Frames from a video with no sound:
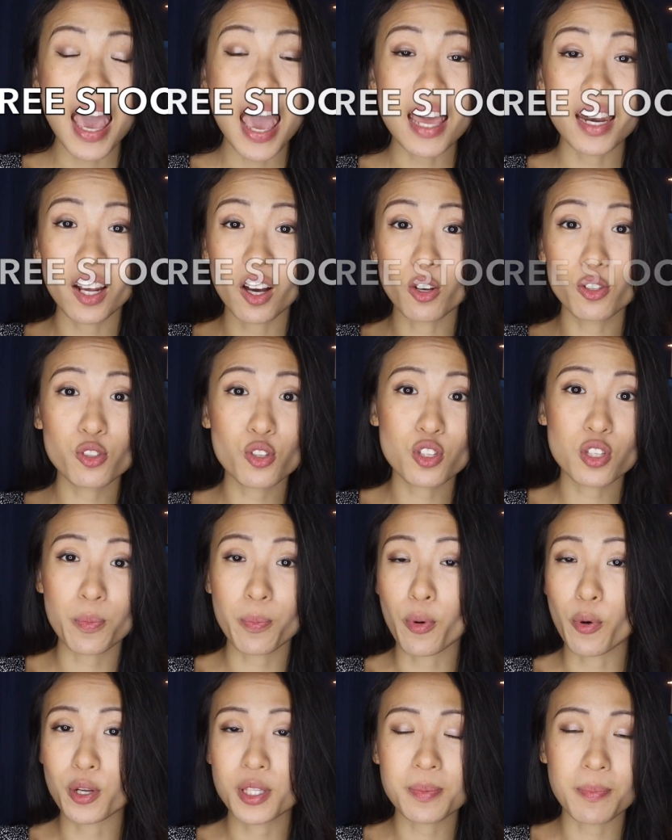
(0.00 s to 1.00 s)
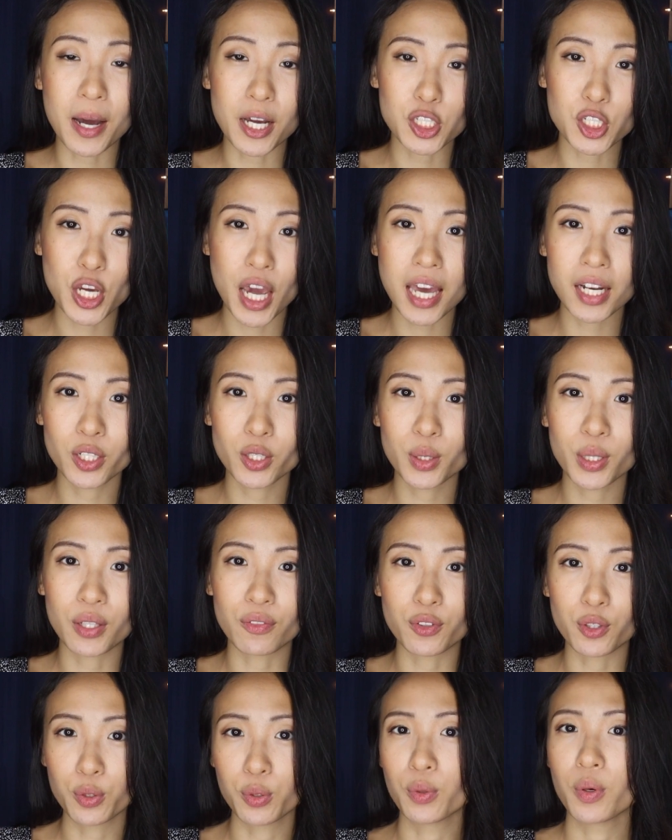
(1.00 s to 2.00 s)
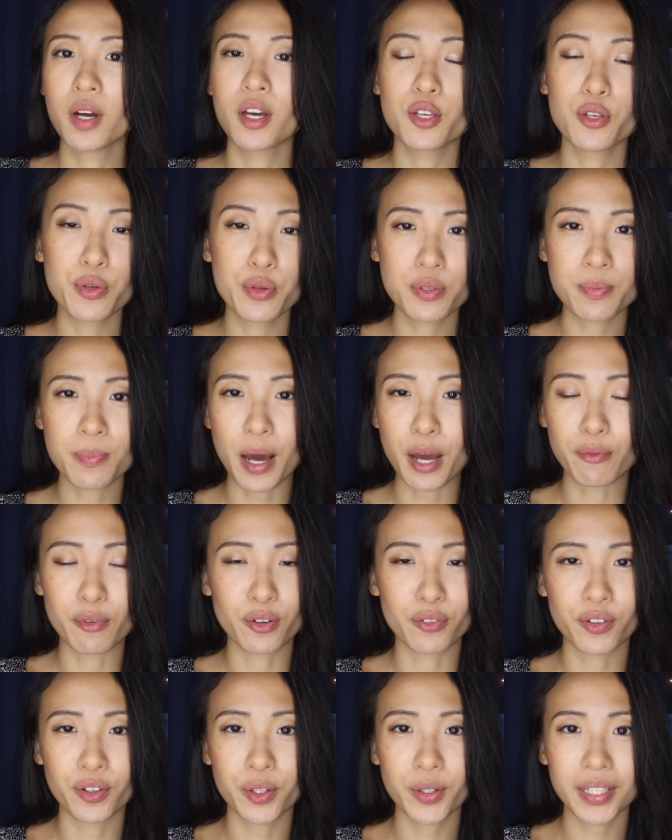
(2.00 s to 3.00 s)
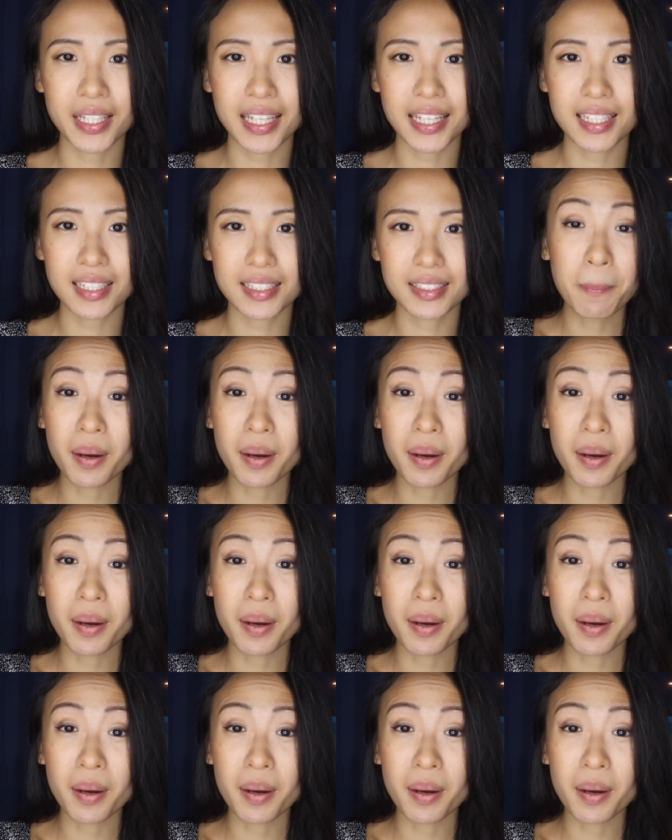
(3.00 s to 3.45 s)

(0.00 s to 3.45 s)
And it also supports my channel if you use my referral link.